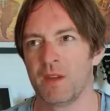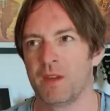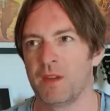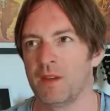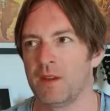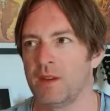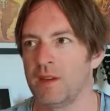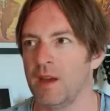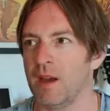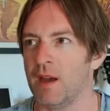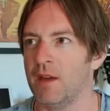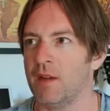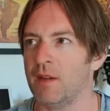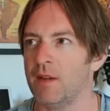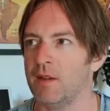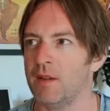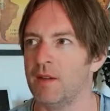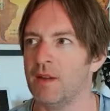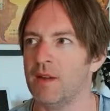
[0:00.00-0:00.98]

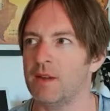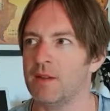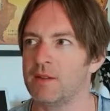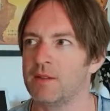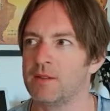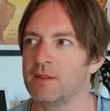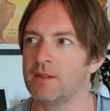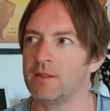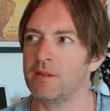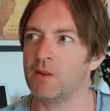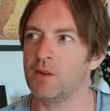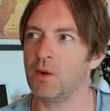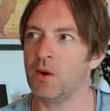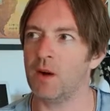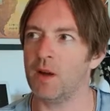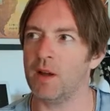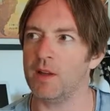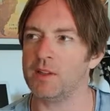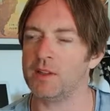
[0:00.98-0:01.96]
yeah, it's
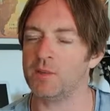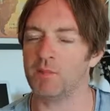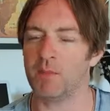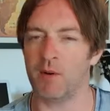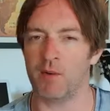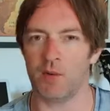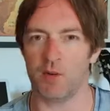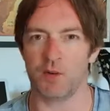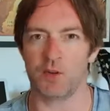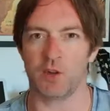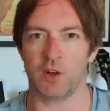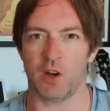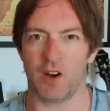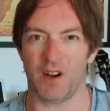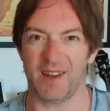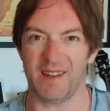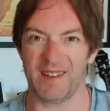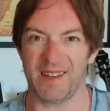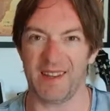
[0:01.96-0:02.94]
quite a spiritual
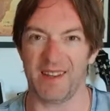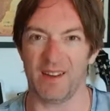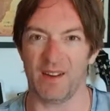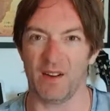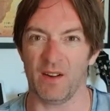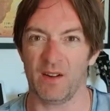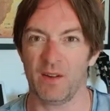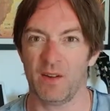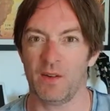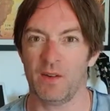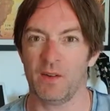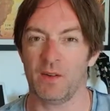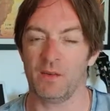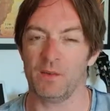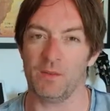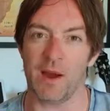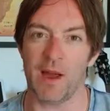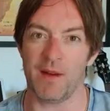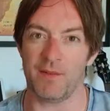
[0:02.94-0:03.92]
idea,
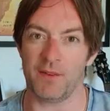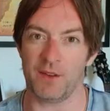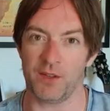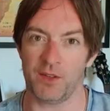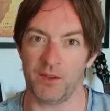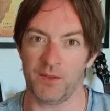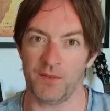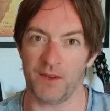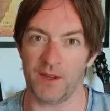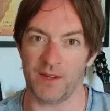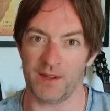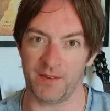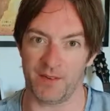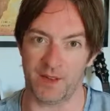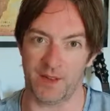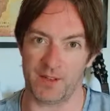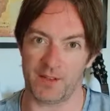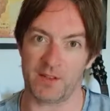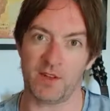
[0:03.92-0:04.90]
whether you think of
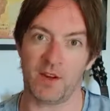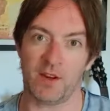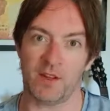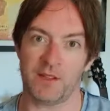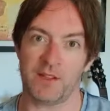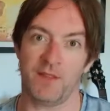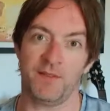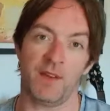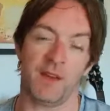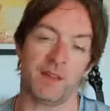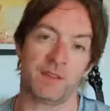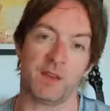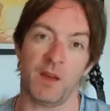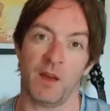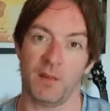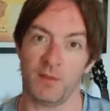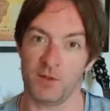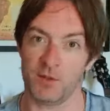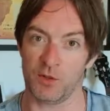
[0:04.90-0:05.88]
it in scientific
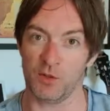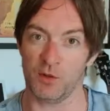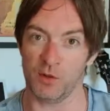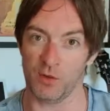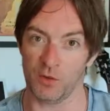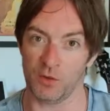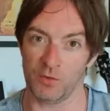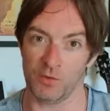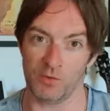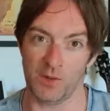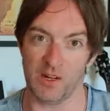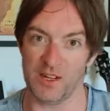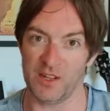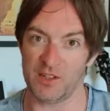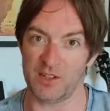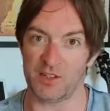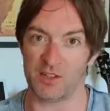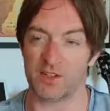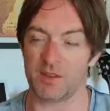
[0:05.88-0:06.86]
terms or
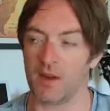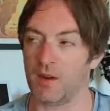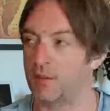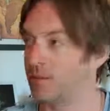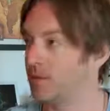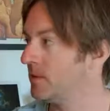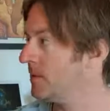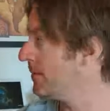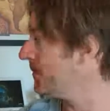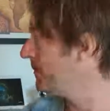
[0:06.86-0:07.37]
religious terms.